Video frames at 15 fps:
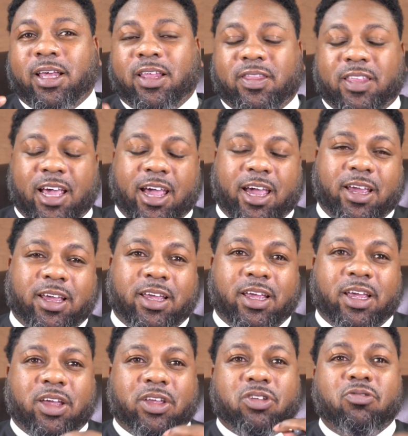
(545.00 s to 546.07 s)
that
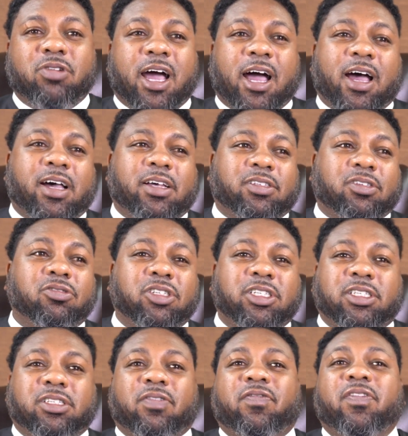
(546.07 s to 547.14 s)
you're
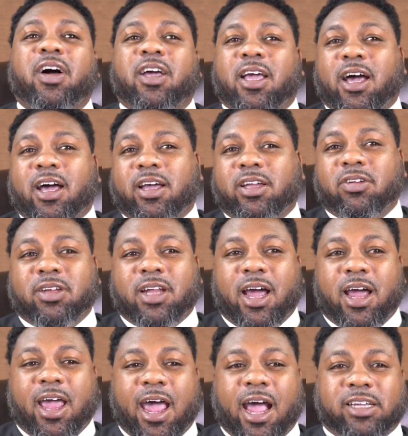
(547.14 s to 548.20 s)
just a fun guy. You're
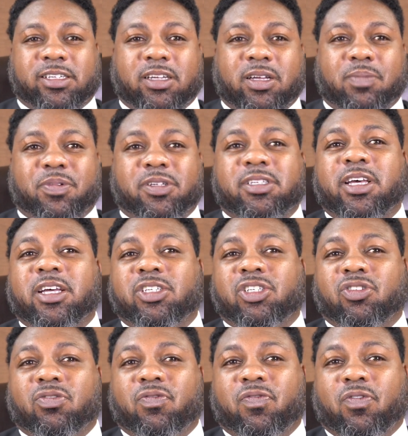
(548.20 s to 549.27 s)
not actually
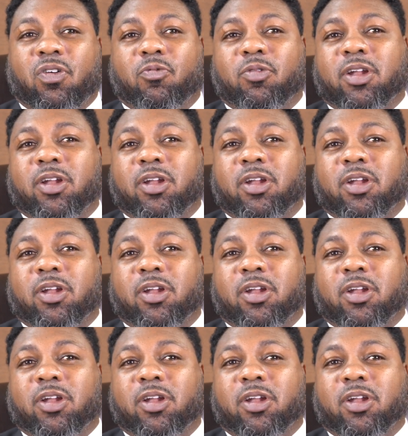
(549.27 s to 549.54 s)
potential for a